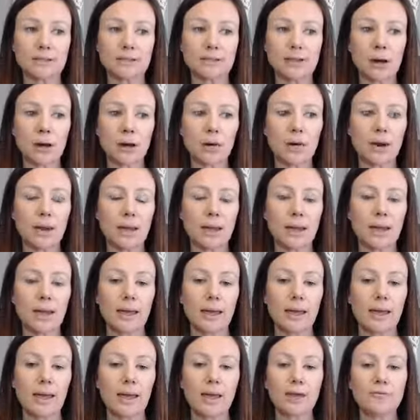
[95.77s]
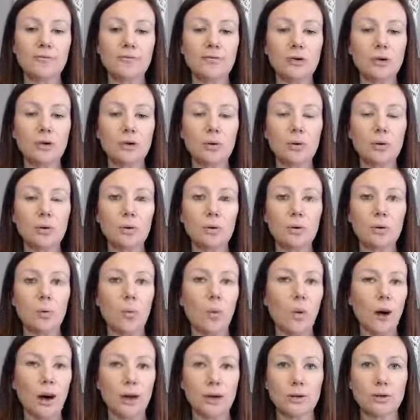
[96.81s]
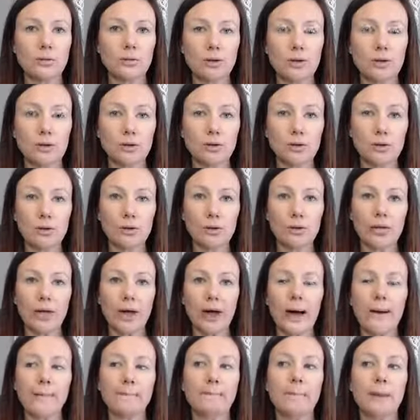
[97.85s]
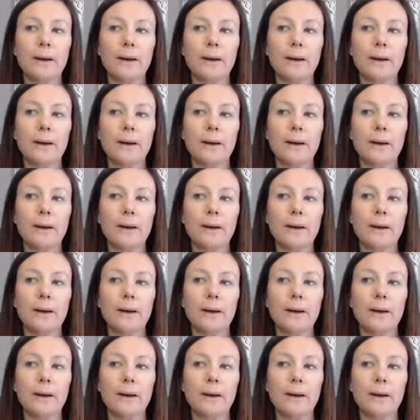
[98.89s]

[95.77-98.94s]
So if you want, you can Google that,